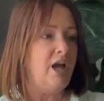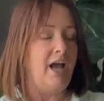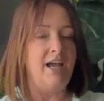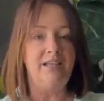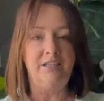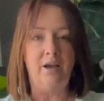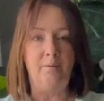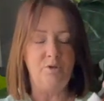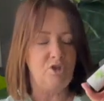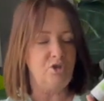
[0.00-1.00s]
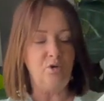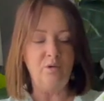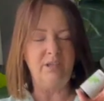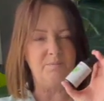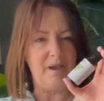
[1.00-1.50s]
and I'm
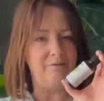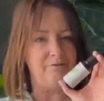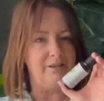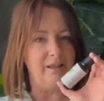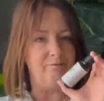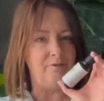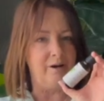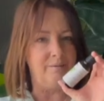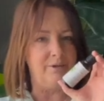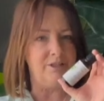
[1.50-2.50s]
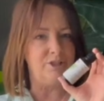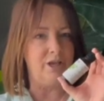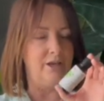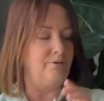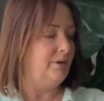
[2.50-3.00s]
sure it's better for the environment
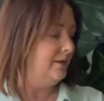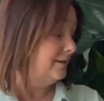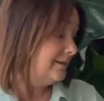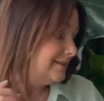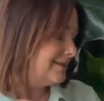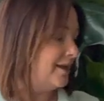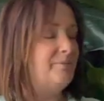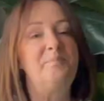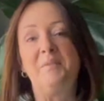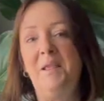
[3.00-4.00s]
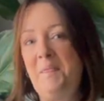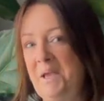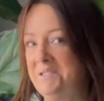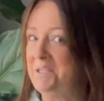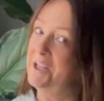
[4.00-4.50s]
too. So
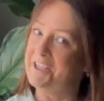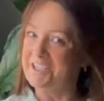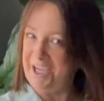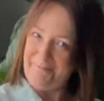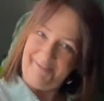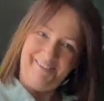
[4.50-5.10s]
that's another tip.